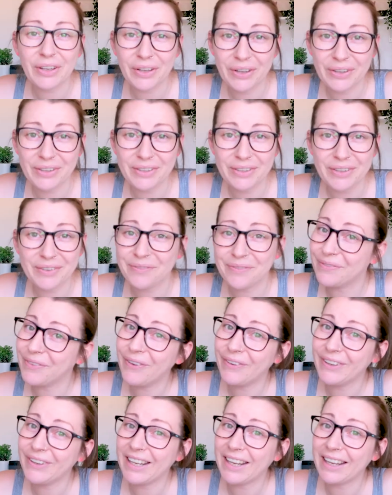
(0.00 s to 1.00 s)
Good
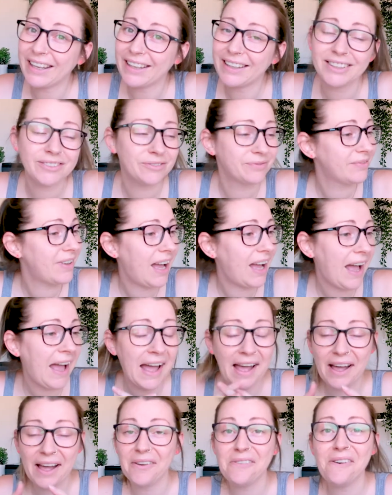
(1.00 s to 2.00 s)
morning.
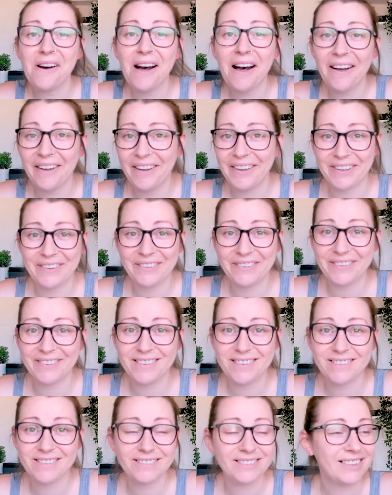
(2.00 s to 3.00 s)
How are you
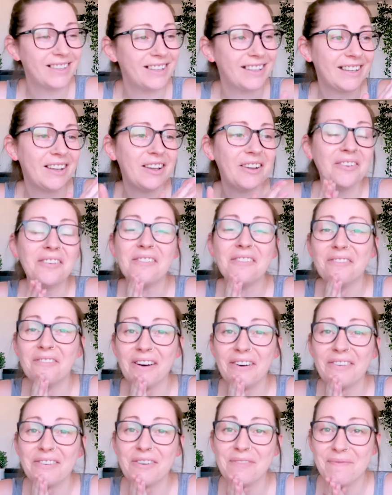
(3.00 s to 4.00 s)
all?
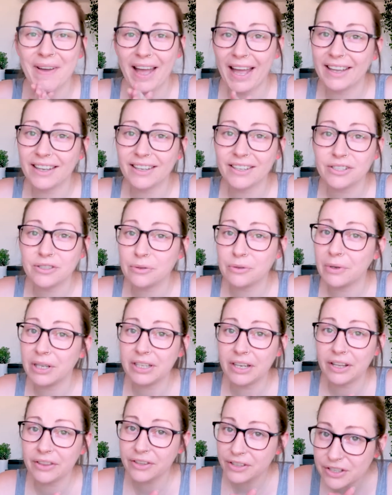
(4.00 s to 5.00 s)
Welcome back to
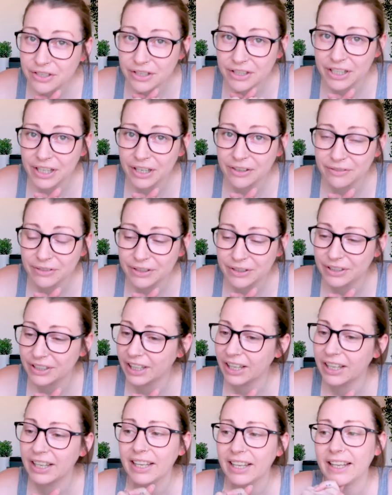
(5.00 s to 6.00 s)
another studio vlog.
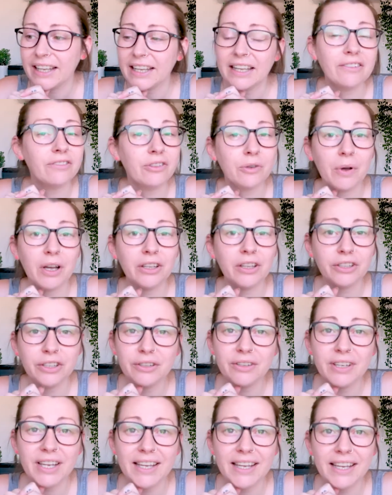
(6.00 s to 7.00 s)
If you are
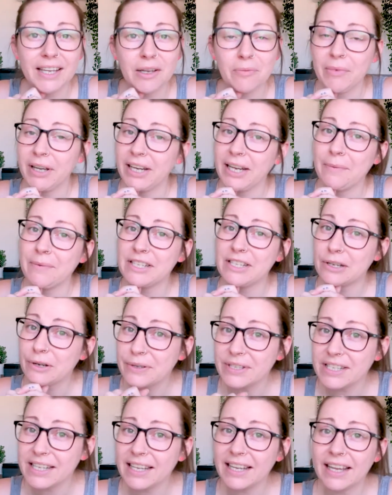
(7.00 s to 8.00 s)
new here, my name is
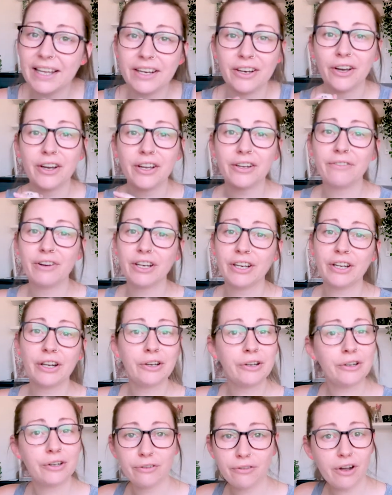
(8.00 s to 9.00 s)
Lucy and I run
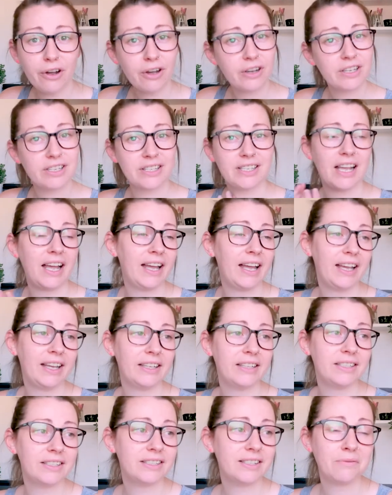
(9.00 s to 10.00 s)
Lula Rocks,
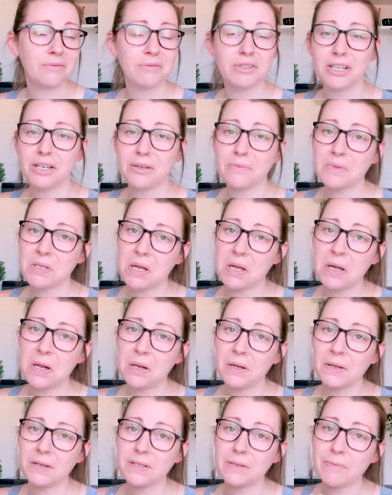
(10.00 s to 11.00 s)
and sometimes I
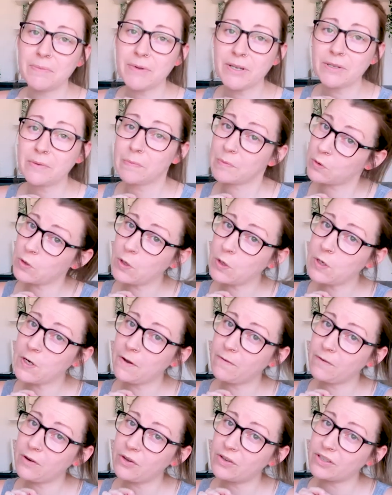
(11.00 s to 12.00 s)
like to make some studio
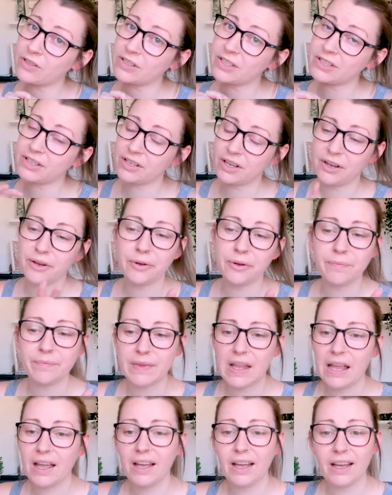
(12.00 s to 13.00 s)
vlogs. So
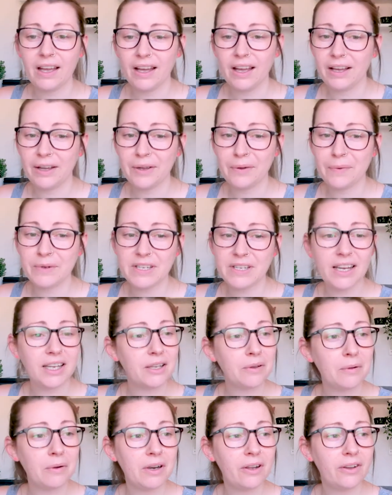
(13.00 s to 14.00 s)
I will
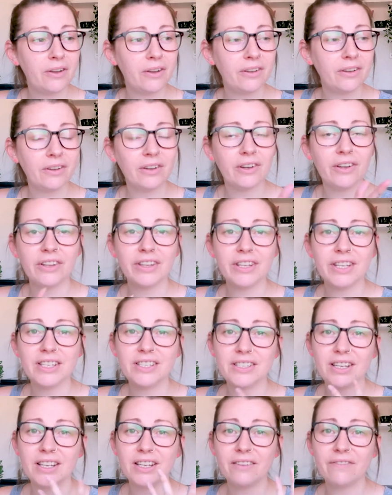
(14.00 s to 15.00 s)
take you along on
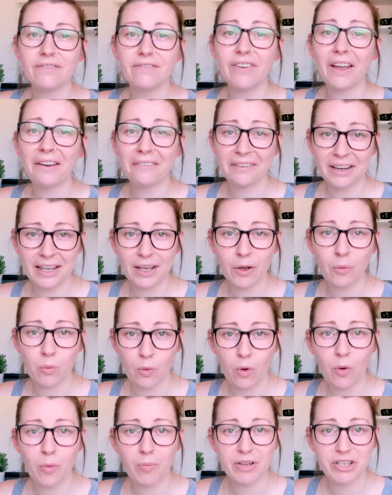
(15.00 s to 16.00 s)
this very
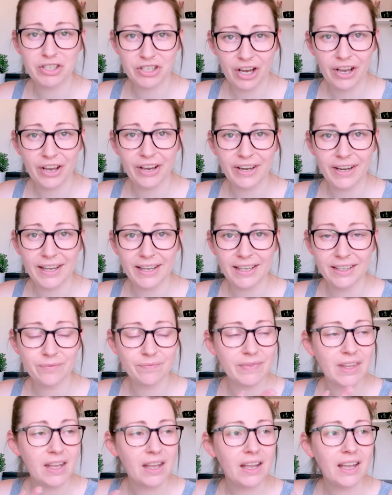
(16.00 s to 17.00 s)
warm journey.
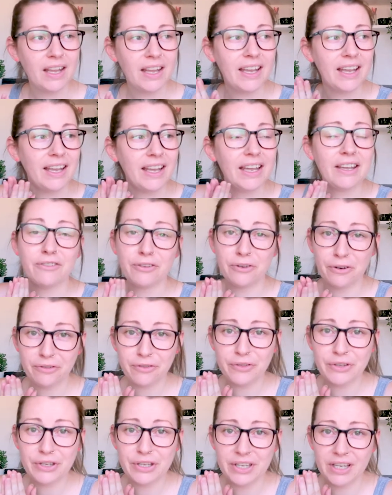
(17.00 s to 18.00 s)
If you're not
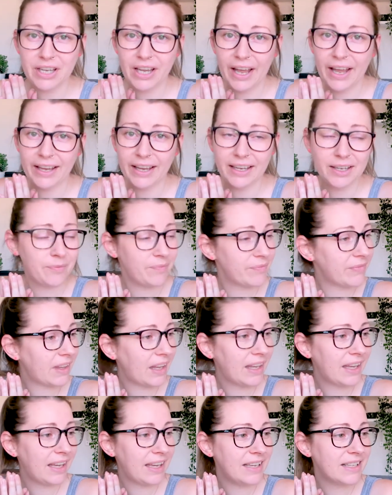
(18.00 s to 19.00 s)
from the UK,
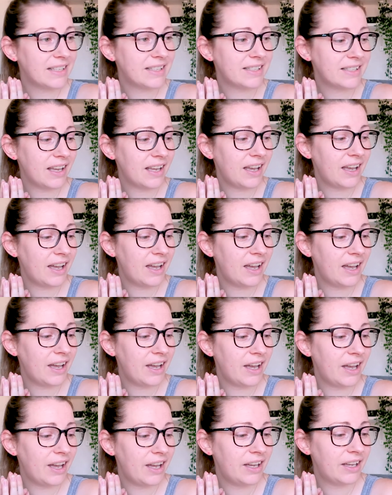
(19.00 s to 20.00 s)
it's
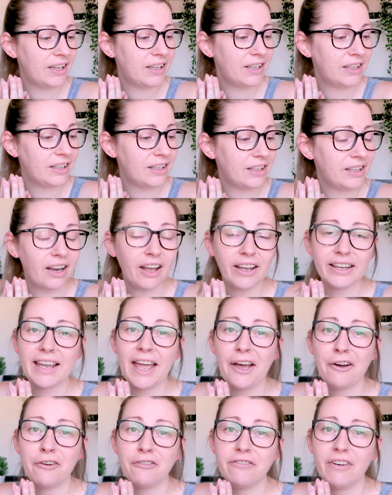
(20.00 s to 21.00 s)
like
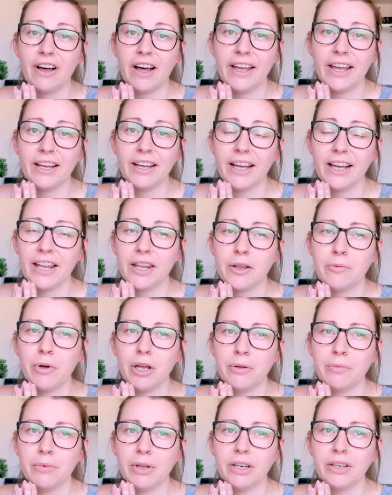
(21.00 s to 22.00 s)
hellfire at the
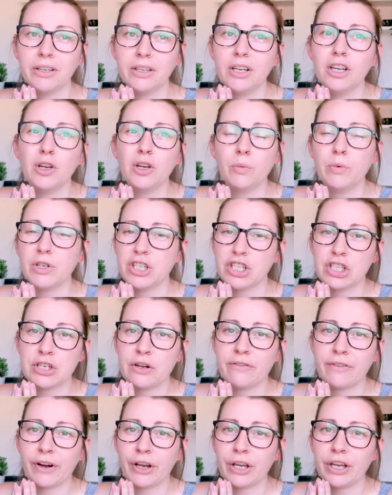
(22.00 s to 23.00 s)
moment. We're just
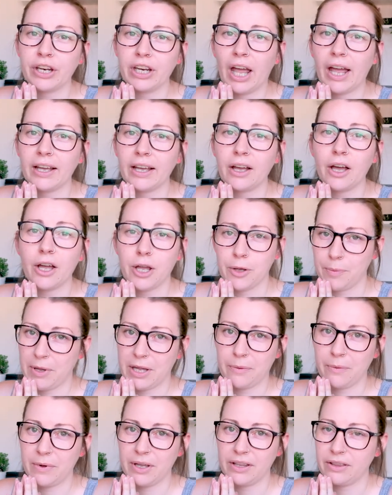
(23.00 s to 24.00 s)
not very good at
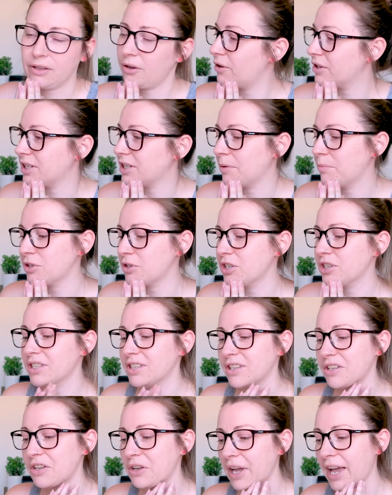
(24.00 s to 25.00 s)
coping with hot temperatures
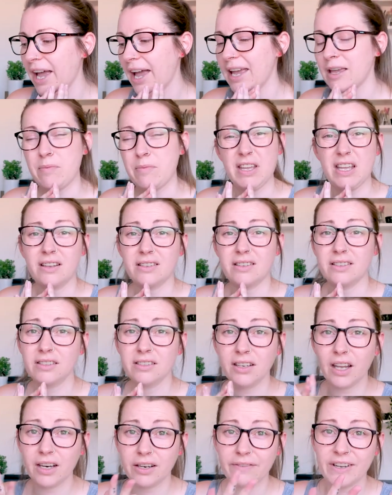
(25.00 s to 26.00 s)
in the UK because
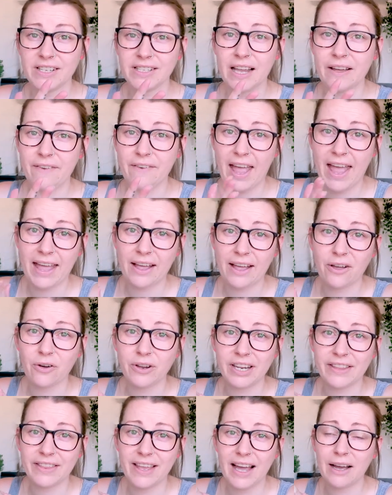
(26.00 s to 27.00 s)
none of us have
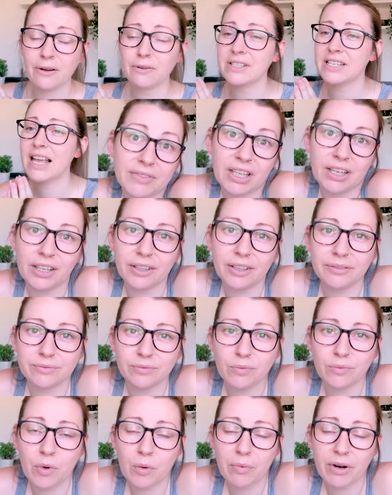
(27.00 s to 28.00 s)
aircon in the house. You know,
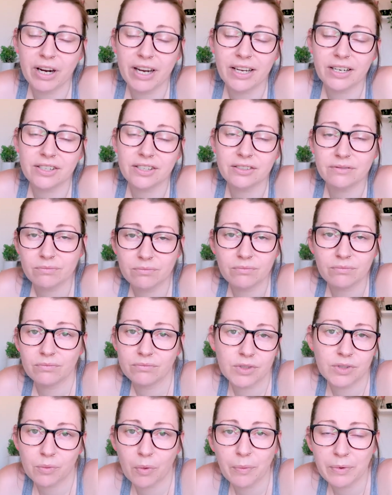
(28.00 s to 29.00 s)
we're British.
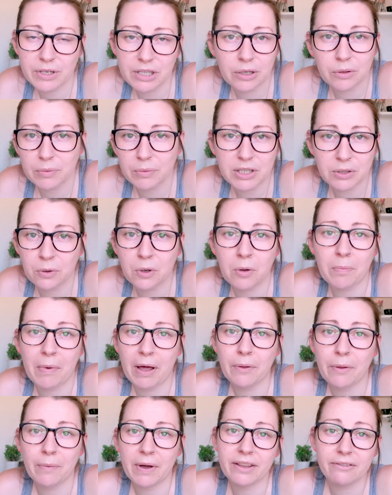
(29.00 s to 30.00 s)
That's what we do. We talk
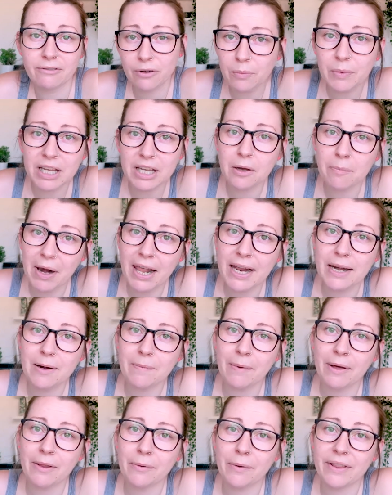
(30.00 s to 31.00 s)
about the weather and we complain
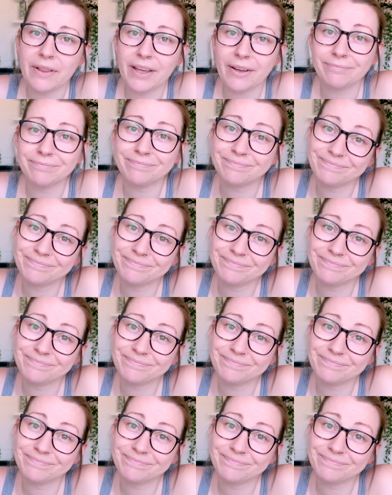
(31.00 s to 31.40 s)
about the weather.